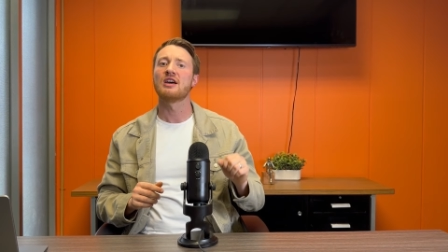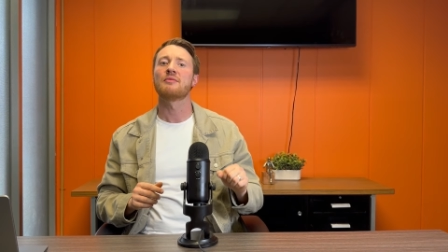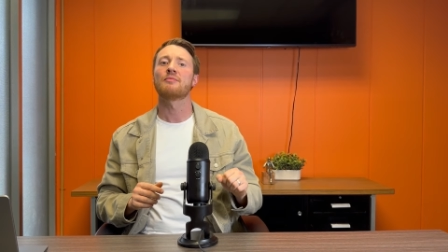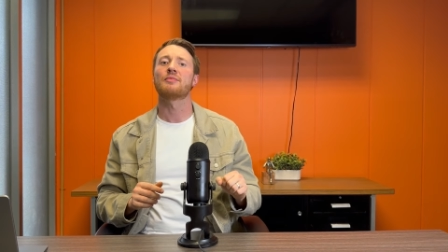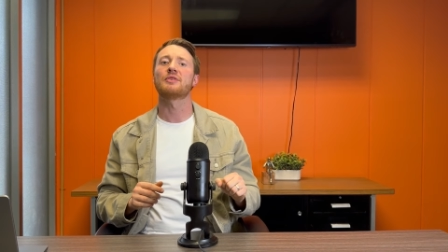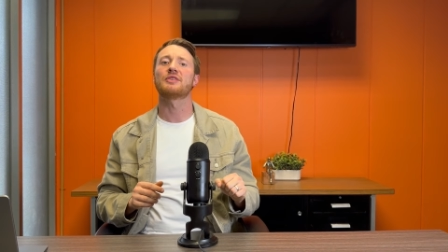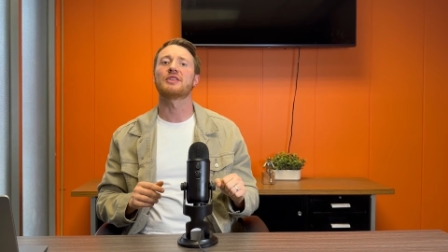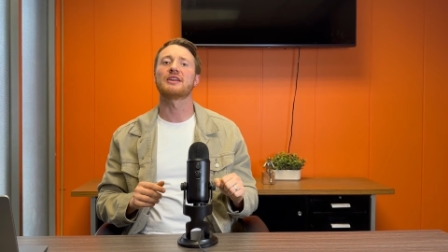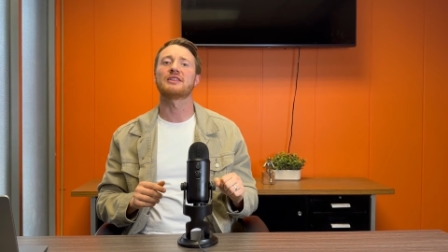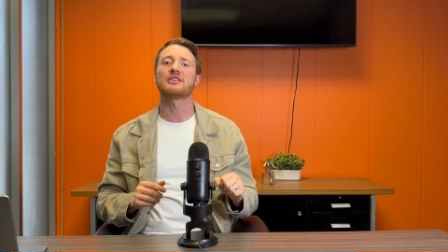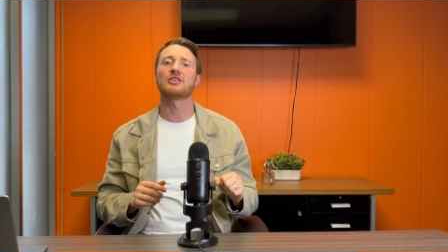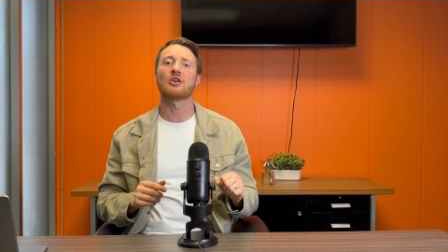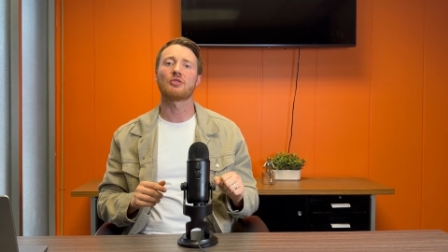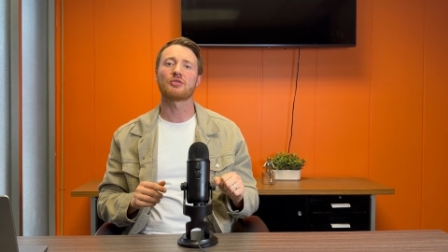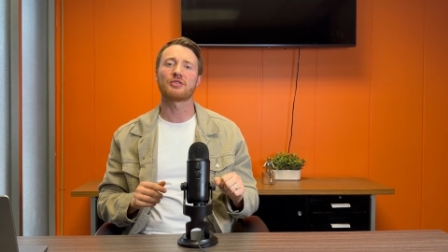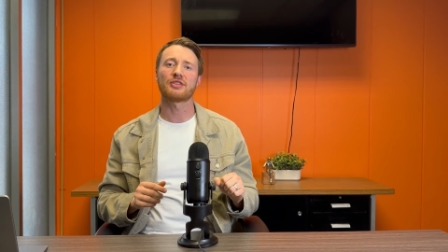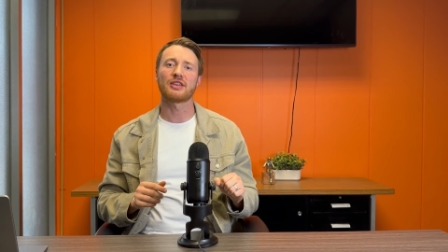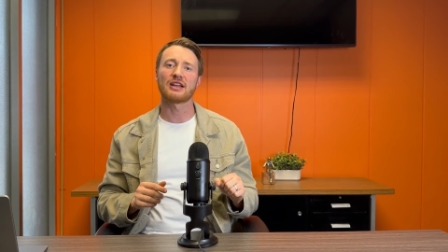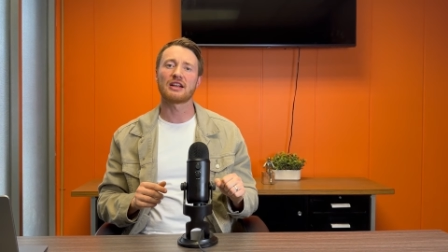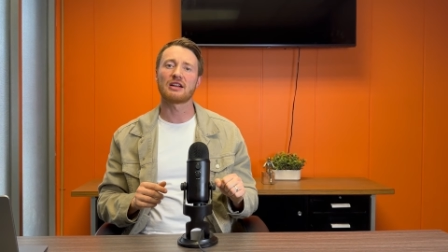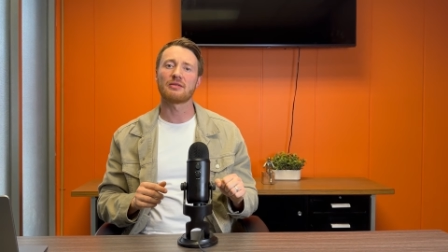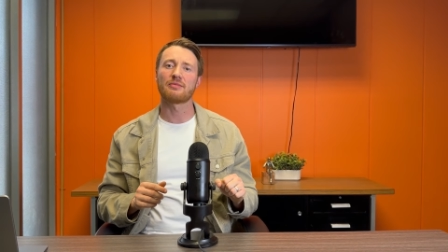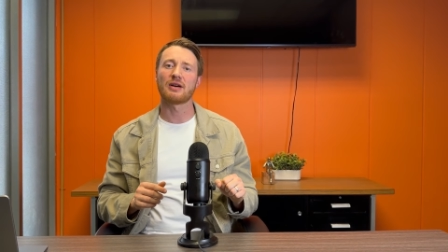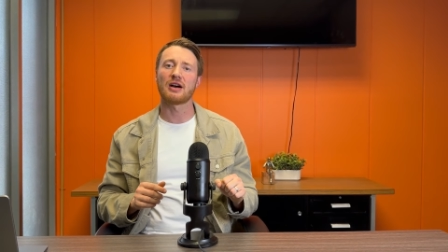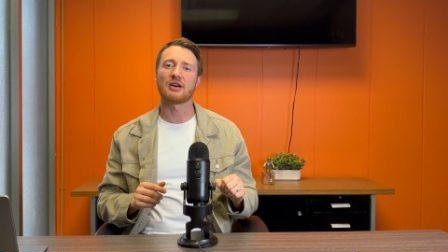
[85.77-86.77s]
but they don't
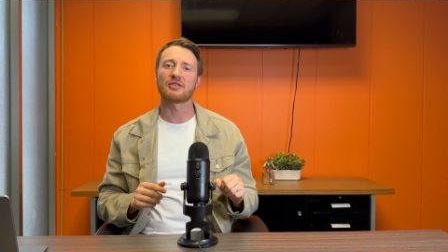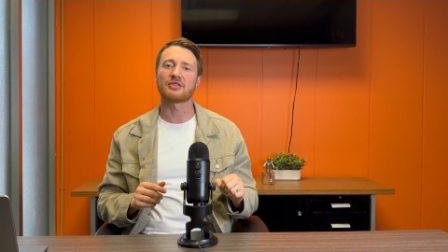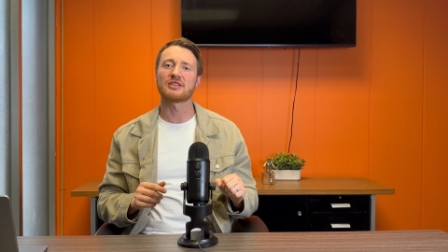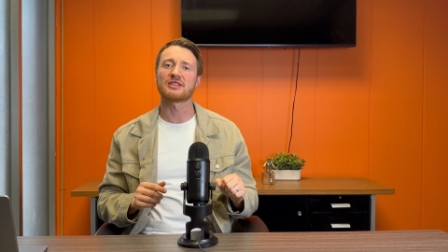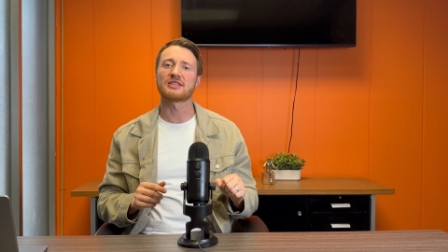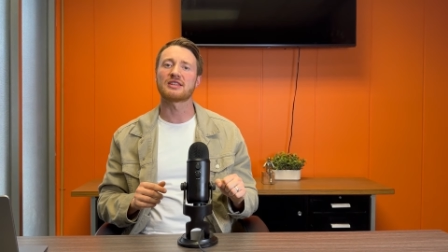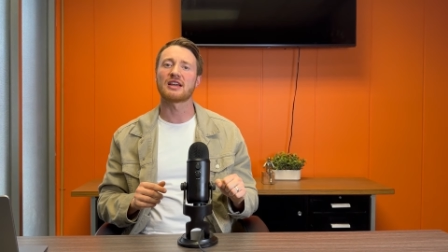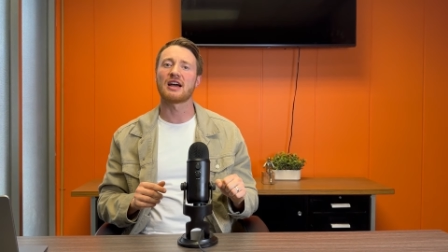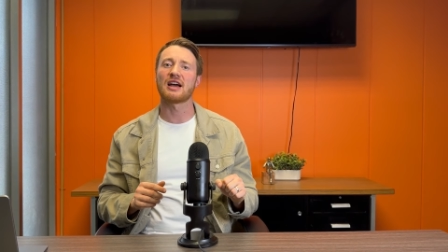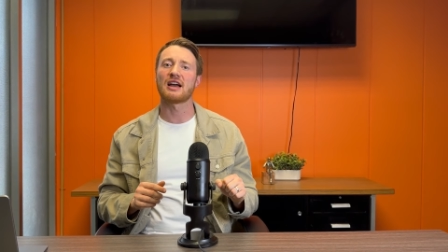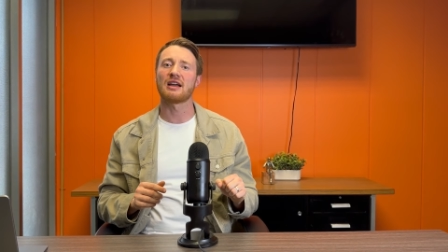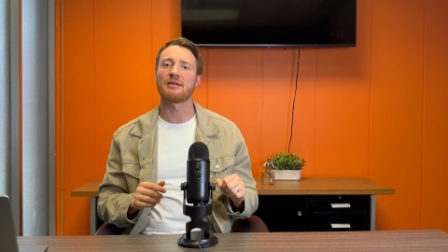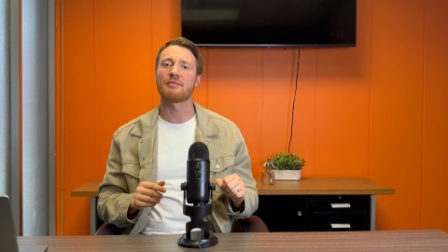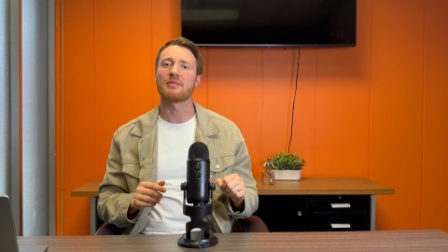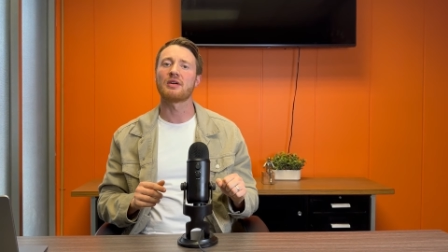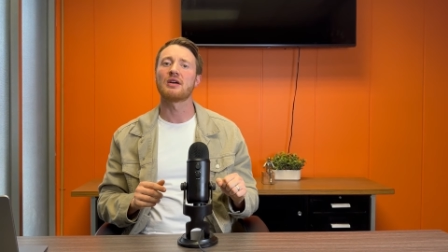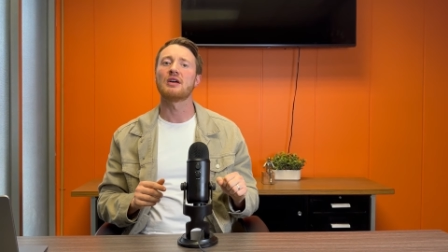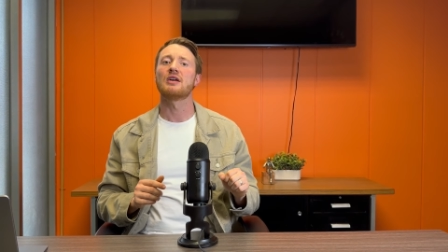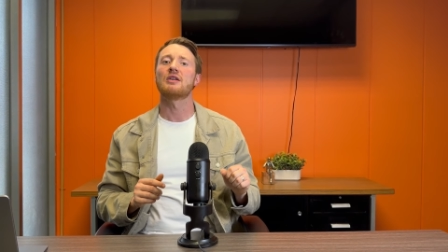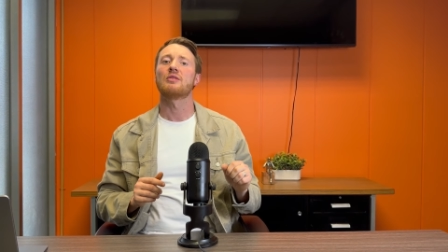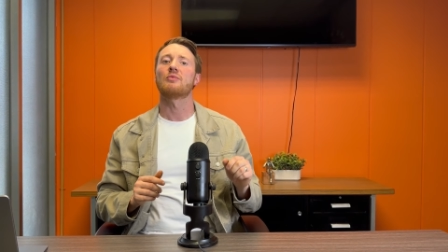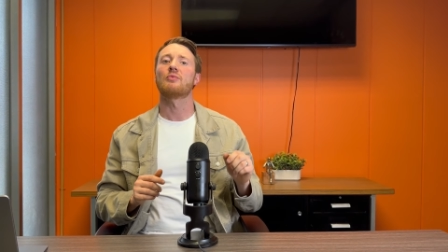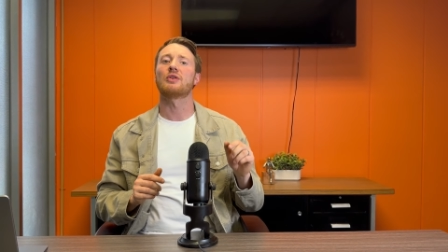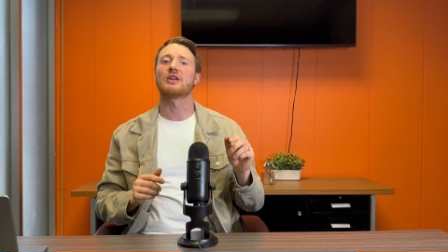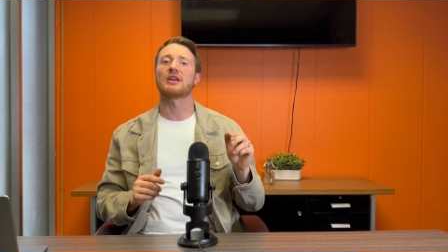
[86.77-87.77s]
think about the time
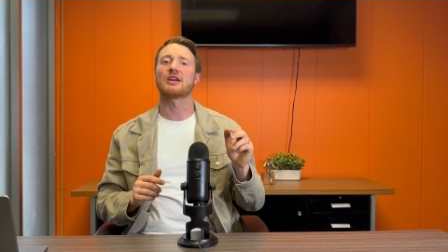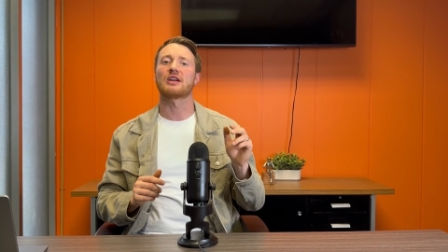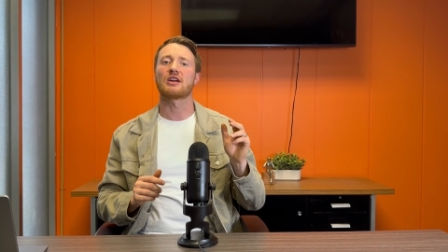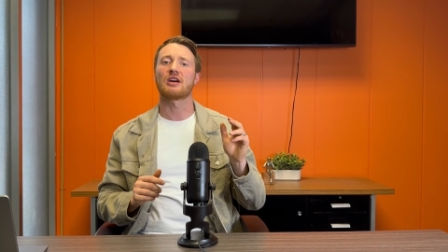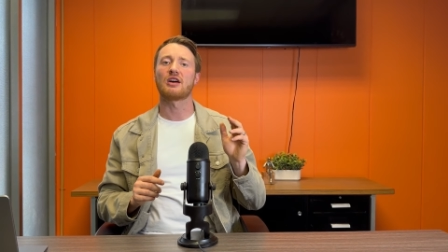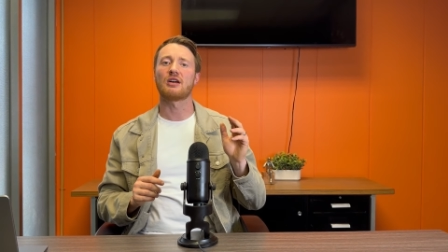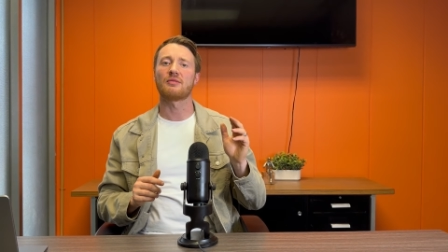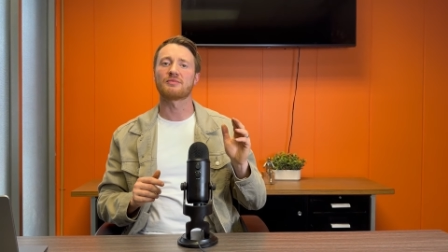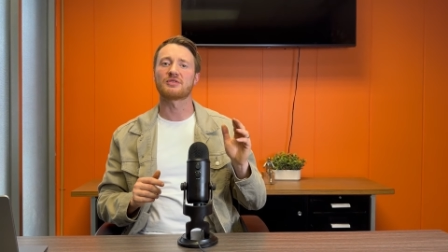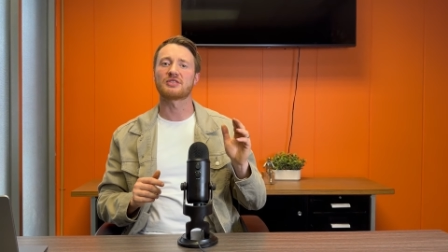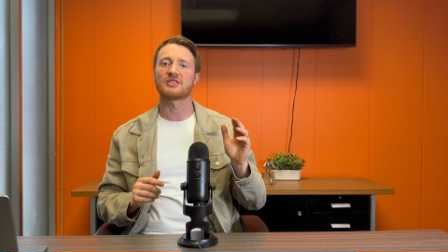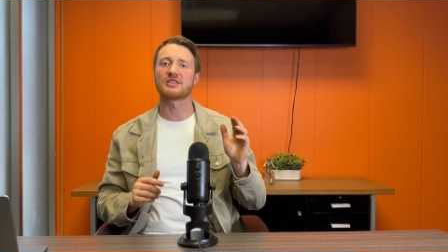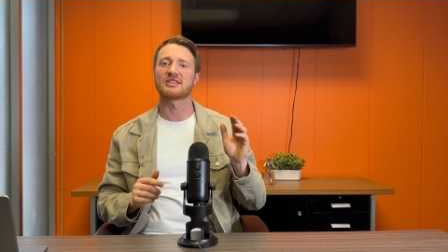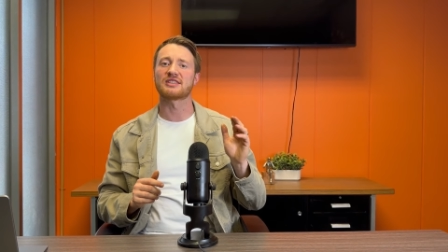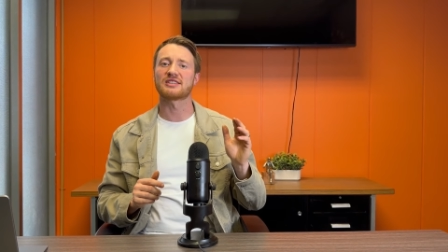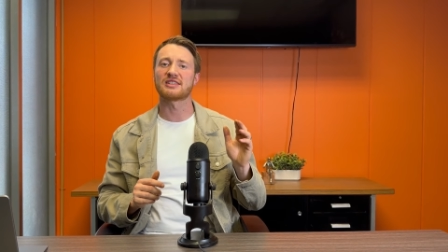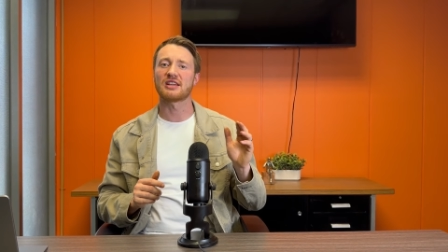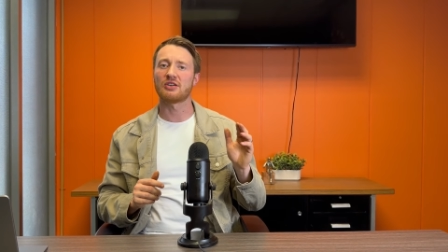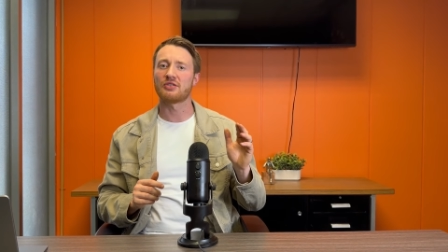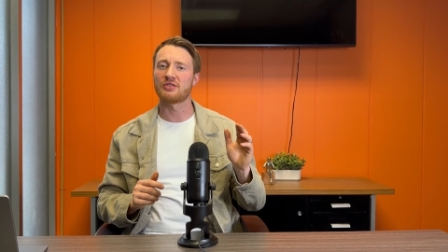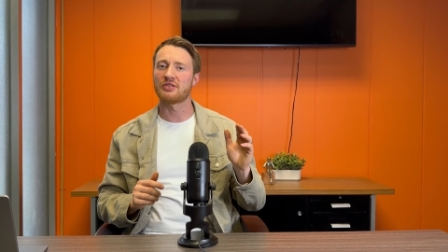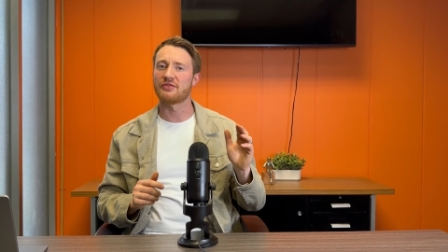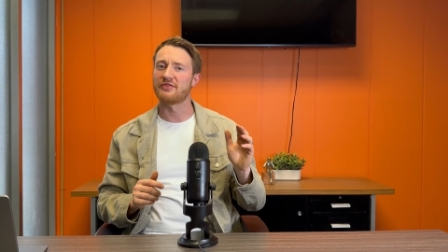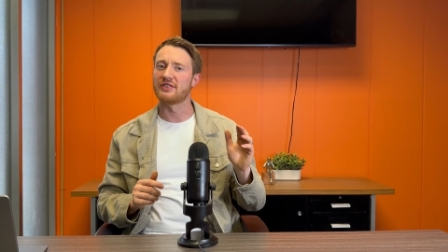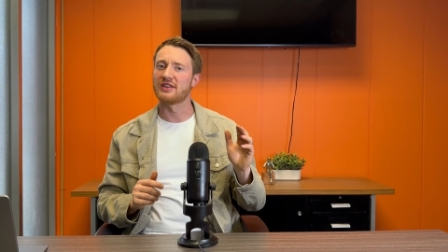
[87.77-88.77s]
when it comes to
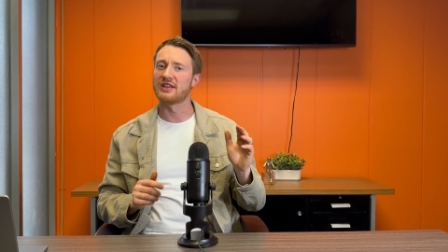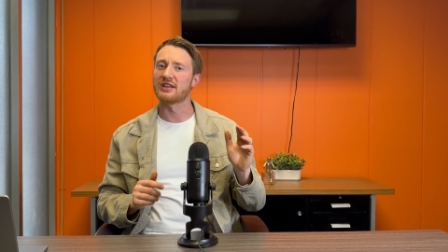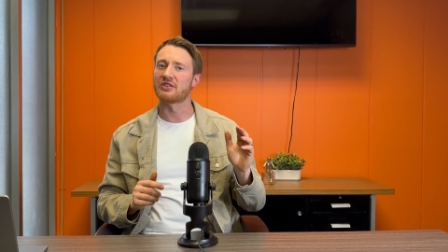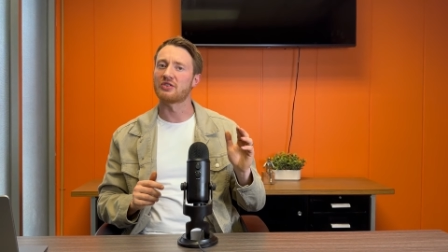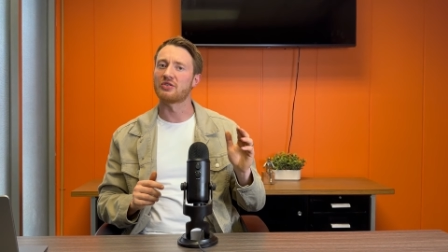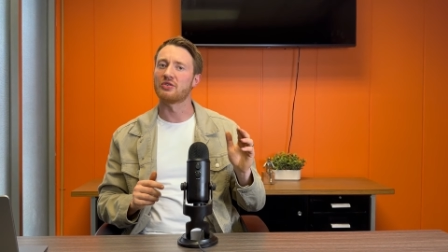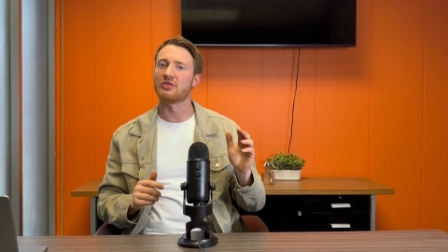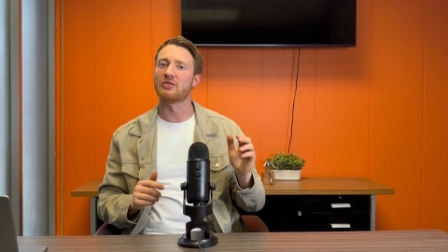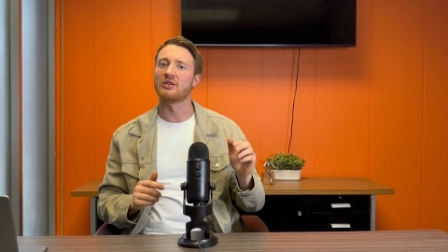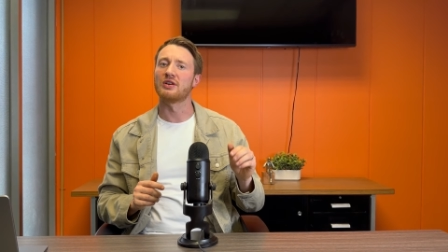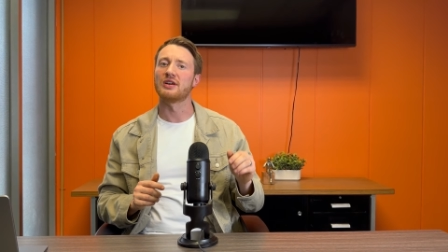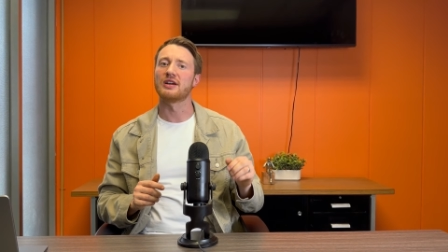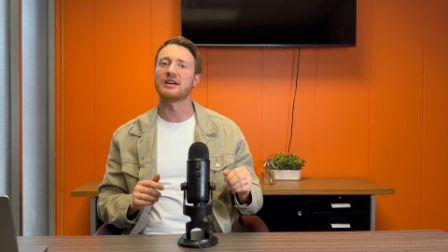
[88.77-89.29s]
sell the vehicle,